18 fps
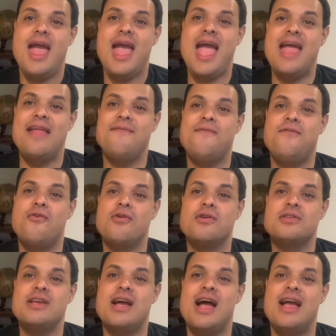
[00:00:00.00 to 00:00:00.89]
and
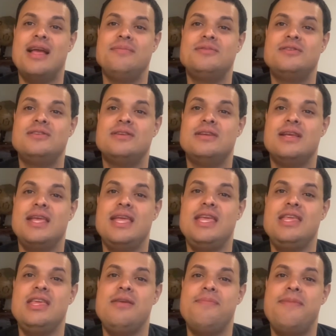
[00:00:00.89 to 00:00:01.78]
four times
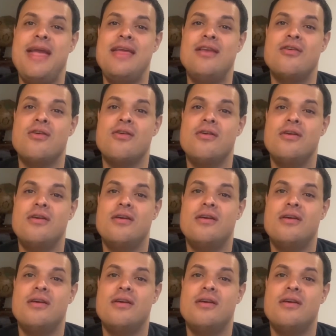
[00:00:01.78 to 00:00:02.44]
incubator